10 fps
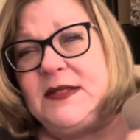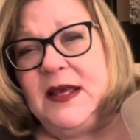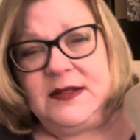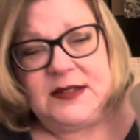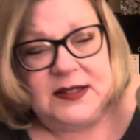
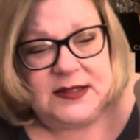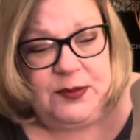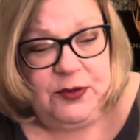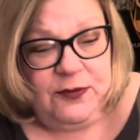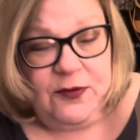things to
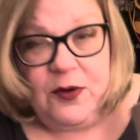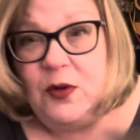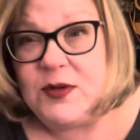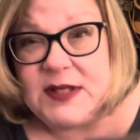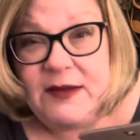slip your phone,
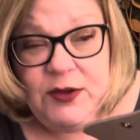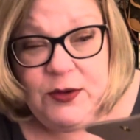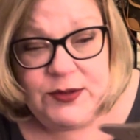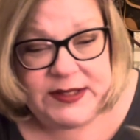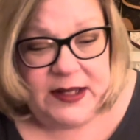because I've
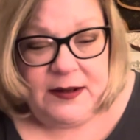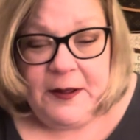used it.